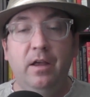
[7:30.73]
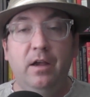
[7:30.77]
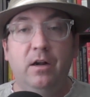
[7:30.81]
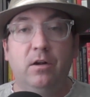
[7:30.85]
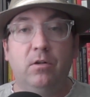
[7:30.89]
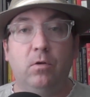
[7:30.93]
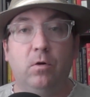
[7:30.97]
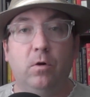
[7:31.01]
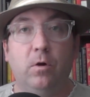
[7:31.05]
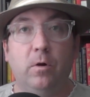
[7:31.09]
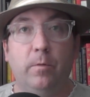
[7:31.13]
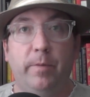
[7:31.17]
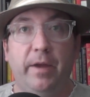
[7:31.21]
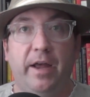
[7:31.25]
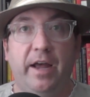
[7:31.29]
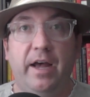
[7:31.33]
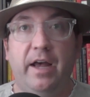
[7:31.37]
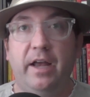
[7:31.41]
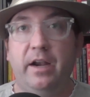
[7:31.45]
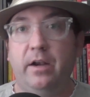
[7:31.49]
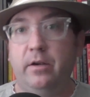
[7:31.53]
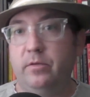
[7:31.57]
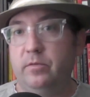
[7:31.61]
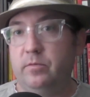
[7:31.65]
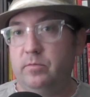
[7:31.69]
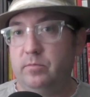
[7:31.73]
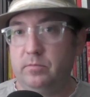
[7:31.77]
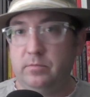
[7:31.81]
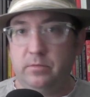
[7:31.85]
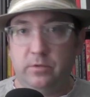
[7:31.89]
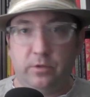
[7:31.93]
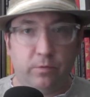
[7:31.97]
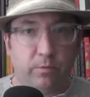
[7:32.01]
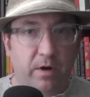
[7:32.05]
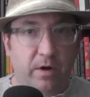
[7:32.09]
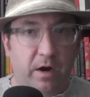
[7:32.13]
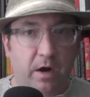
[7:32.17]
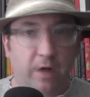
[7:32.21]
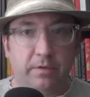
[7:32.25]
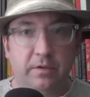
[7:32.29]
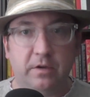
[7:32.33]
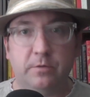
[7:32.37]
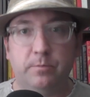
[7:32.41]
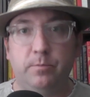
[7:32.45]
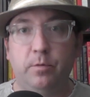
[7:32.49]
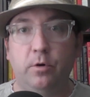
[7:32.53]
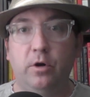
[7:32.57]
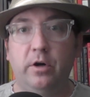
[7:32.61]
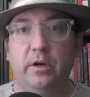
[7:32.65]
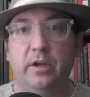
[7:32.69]
Glorbad, throughout this
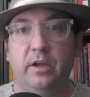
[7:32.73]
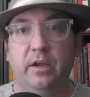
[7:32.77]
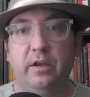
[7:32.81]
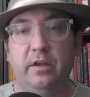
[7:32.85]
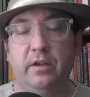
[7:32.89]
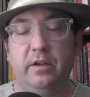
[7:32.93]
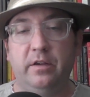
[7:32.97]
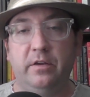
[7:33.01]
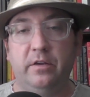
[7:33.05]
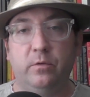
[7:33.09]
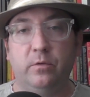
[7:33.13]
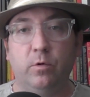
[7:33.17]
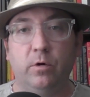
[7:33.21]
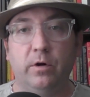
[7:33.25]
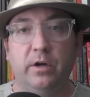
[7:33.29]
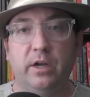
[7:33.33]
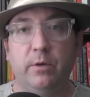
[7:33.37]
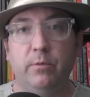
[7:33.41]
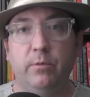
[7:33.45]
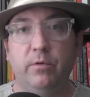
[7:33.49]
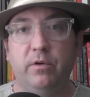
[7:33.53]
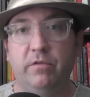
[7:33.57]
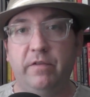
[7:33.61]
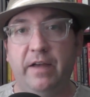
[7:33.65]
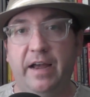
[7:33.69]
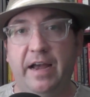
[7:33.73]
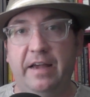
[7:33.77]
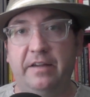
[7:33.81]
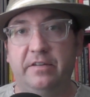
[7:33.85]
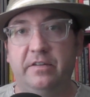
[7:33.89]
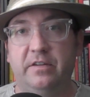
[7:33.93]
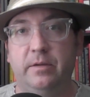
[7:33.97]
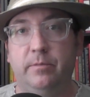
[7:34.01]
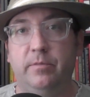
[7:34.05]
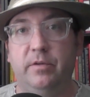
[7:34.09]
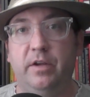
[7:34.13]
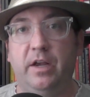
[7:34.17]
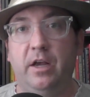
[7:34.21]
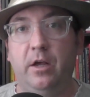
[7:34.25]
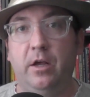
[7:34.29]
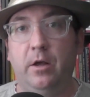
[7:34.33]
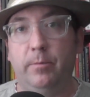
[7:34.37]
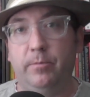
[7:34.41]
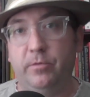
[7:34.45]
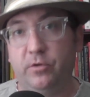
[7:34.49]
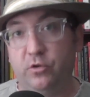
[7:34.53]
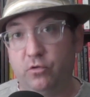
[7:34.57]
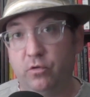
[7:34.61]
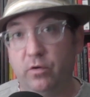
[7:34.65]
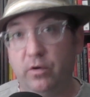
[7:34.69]
book, is working with Vastin to
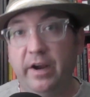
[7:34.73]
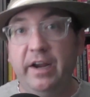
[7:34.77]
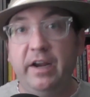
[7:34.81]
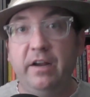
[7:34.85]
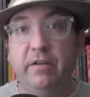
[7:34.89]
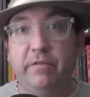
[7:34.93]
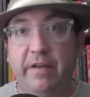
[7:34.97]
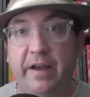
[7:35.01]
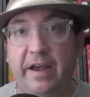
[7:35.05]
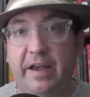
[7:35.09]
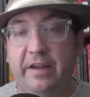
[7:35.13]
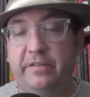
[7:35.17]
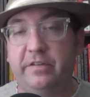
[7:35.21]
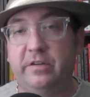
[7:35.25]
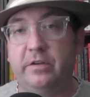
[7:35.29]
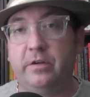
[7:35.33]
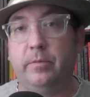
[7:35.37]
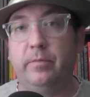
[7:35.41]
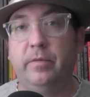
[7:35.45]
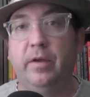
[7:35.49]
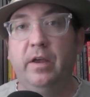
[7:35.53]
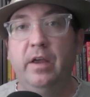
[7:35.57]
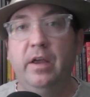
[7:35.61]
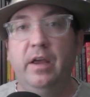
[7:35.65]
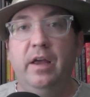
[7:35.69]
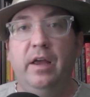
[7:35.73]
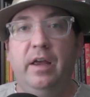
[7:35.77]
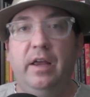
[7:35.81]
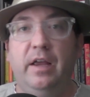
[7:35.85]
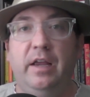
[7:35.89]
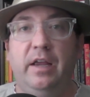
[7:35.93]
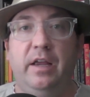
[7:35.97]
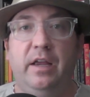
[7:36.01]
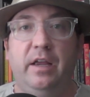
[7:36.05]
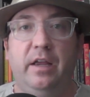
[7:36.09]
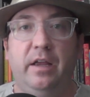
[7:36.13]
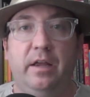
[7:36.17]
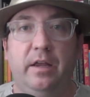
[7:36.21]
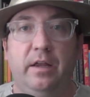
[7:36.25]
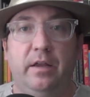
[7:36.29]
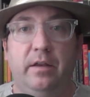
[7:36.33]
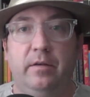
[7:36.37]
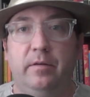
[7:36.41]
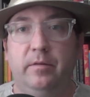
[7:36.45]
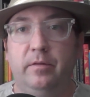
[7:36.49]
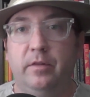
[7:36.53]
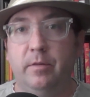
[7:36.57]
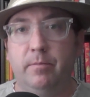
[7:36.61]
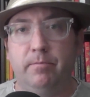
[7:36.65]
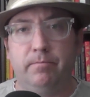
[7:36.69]
help train Vastin
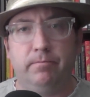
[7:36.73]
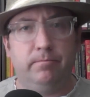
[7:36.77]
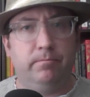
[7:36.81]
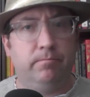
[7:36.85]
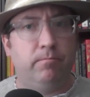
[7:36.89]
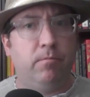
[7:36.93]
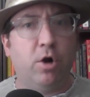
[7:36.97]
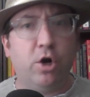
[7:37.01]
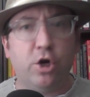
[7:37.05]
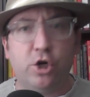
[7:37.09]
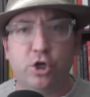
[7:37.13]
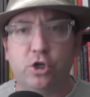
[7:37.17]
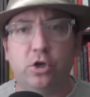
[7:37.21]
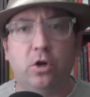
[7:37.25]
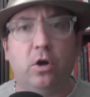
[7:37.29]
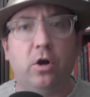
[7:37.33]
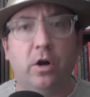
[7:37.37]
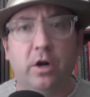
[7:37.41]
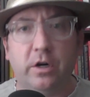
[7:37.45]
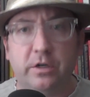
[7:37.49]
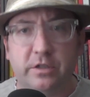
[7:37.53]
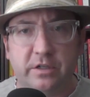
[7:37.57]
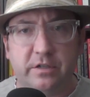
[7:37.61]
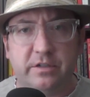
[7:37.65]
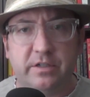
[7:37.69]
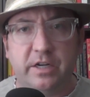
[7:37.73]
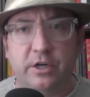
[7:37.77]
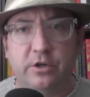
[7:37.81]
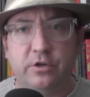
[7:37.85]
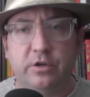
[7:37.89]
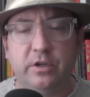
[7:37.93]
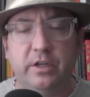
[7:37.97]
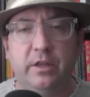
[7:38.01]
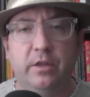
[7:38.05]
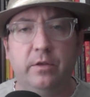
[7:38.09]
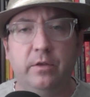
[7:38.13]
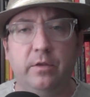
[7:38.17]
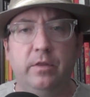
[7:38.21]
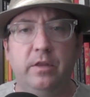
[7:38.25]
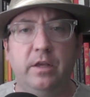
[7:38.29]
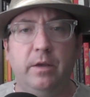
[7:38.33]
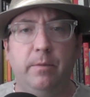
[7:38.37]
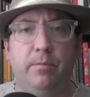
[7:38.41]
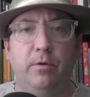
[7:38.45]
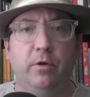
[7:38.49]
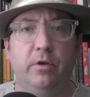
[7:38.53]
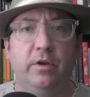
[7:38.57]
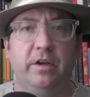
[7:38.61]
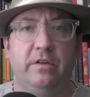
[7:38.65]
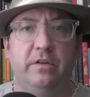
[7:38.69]
in the martial arts, essentially the
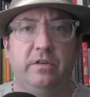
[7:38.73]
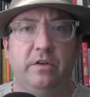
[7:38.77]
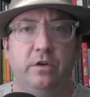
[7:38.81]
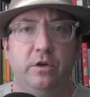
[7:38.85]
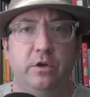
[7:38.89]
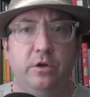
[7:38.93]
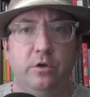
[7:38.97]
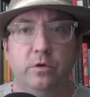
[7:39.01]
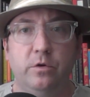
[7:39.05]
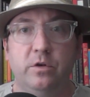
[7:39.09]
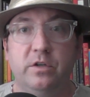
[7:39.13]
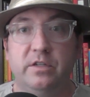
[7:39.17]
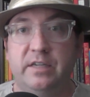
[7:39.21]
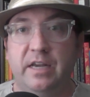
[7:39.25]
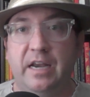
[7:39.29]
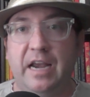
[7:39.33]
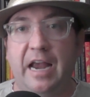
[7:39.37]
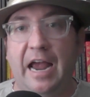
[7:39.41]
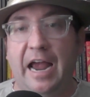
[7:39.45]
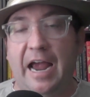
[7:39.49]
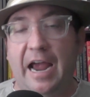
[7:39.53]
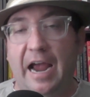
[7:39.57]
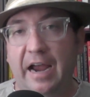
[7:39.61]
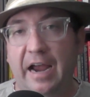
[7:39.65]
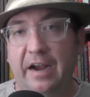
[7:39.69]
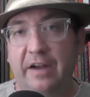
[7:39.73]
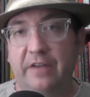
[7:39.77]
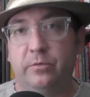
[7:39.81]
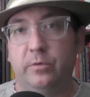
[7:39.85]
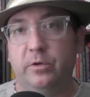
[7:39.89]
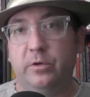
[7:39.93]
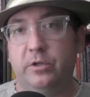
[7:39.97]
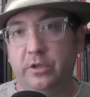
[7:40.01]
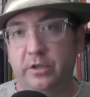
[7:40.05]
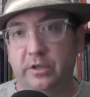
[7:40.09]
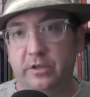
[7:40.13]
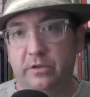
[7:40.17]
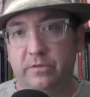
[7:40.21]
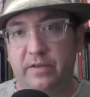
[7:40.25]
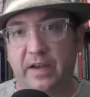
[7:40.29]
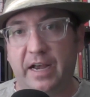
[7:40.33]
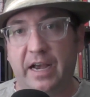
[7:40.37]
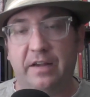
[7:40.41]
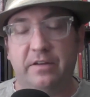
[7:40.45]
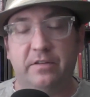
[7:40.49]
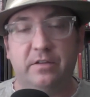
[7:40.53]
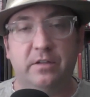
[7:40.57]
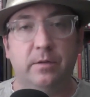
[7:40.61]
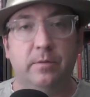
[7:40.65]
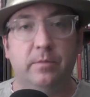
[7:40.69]
ability to use an axe, which is
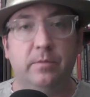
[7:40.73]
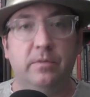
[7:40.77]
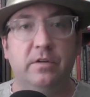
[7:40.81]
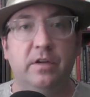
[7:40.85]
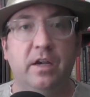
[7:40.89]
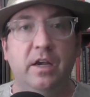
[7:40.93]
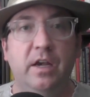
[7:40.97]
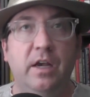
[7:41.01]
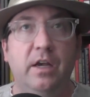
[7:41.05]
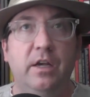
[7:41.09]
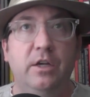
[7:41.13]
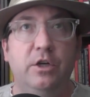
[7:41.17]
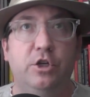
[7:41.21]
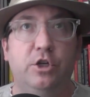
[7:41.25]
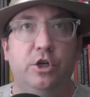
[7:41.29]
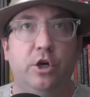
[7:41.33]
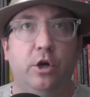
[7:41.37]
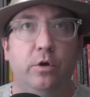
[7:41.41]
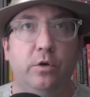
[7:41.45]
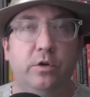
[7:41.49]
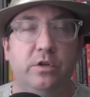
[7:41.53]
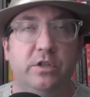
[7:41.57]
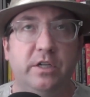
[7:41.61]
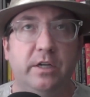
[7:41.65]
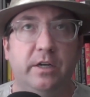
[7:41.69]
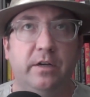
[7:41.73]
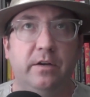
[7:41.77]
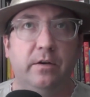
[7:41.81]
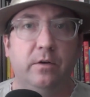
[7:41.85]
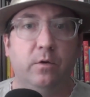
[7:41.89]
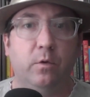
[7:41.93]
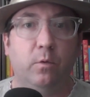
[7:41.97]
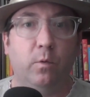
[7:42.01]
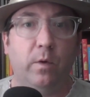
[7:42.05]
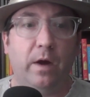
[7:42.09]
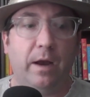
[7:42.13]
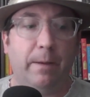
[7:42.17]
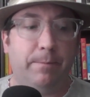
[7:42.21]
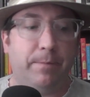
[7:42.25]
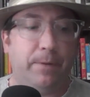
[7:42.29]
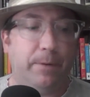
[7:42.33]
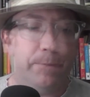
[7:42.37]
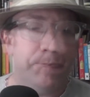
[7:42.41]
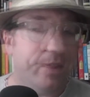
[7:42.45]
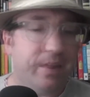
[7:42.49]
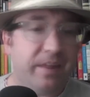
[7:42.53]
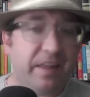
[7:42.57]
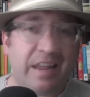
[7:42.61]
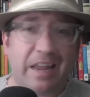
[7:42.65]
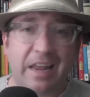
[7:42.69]
Vastin's chosen
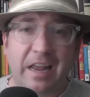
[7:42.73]
weapon.